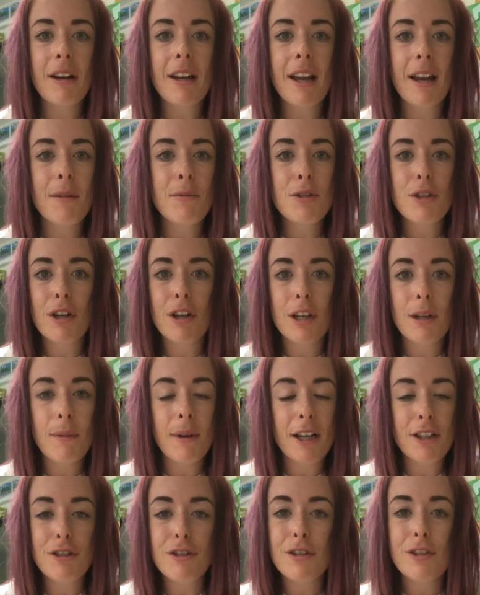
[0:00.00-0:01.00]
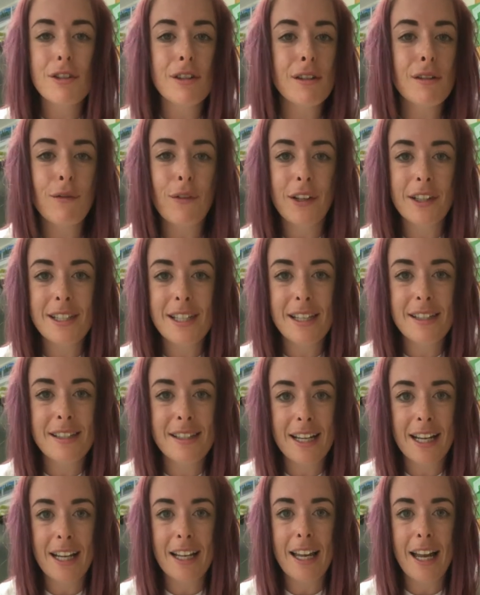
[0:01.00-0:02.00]
and I'm sure you are just as
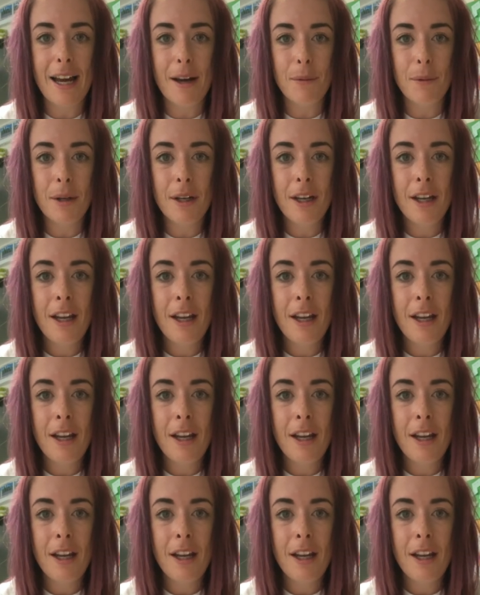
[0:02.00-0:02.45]
fantastic now.